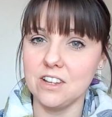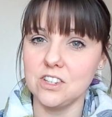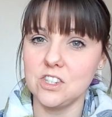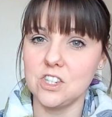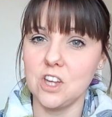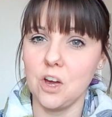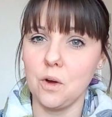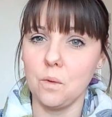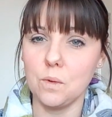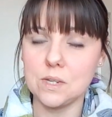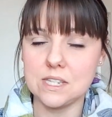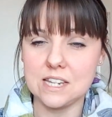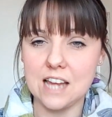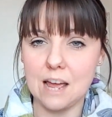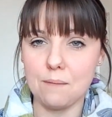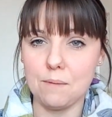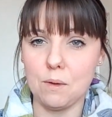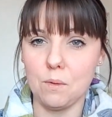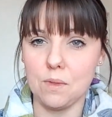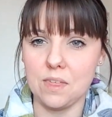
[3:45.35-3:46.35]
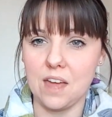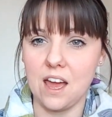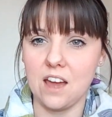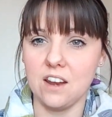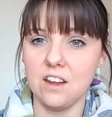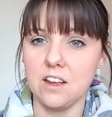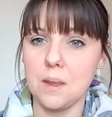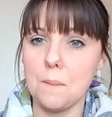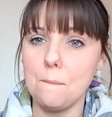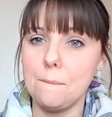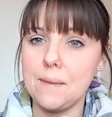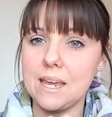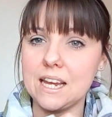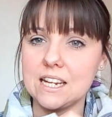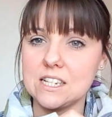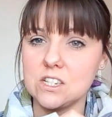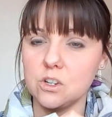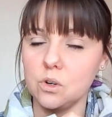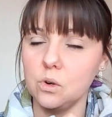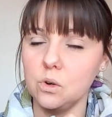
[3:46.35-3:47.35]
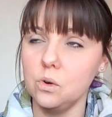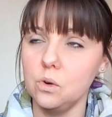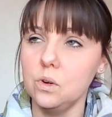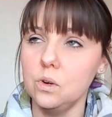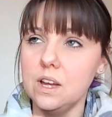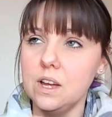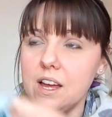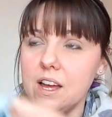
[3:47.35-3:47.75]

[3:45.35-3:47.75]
So I wasn't happy with that, and I unpicked it all